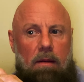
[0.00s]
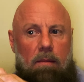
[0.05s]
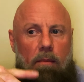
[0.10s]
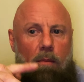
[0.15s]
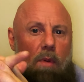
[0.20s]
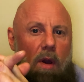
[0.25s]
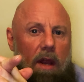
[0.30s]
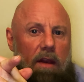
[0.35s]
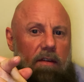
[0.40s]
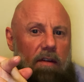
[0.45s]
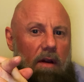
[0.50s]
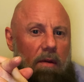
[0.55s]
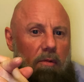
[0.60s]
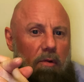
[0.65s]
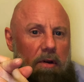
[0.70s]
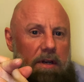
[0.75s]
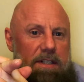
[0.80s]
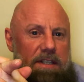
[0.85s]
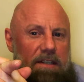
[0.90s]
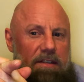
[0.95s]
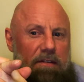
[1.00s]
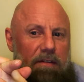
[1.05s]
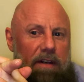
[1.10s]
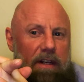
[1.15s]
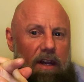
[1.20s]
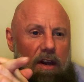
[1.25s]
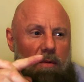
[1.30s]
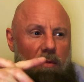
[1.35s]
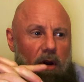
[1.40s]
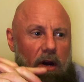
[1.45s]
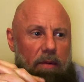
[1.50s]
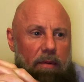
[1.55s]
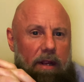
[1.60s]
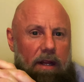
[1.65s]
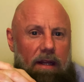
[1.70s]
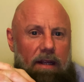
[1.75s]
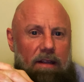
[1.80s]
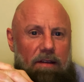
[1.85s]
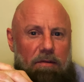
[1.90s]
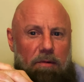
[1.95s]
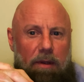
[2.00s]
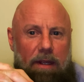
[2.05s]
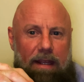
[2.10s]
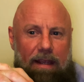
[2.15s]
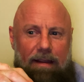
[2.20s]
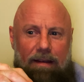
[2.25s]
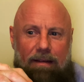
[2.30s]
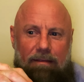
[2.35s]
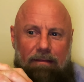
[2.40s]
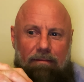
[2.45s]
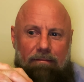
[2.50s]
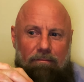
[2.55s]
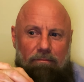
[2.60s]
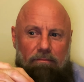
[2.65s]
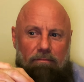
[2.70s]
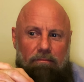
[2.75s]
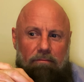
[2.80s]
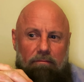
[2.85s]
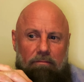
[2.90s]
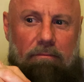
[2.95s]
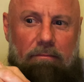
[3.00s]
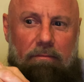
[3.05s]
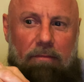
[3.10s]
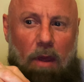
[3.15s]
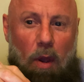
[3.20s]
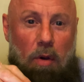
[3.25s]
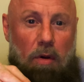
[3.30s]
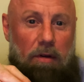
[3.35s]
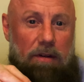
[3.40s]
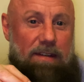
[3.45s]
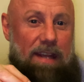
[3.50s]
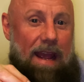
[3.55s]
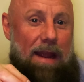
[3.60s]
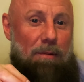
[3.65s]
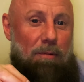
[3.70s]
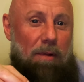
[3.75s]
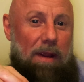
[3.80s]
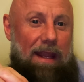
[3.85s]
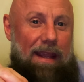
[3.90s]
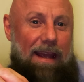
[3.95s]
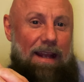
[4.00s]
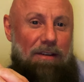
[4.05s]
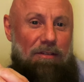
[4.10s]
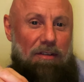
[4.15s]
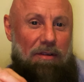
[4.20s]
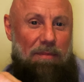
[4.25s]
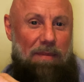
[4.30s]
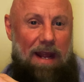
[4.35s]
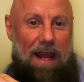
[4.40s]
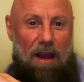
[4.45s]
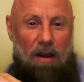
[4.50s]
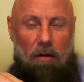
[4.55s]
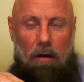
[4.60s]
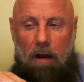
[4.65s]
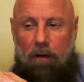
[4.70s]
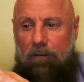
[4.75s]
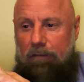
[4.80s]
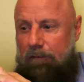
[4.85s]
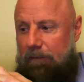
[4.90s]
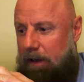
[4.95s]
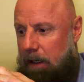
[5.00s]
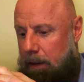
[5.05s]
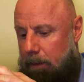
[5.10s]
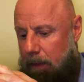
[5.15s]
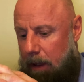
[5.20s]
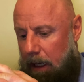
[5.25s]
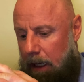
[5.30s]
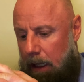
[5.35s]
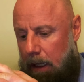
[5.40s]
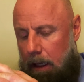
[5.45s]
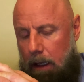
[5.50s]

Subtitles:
By the time you watch this video, it might have been last weekend. Or 10 weekends from now. Oh, fuck me.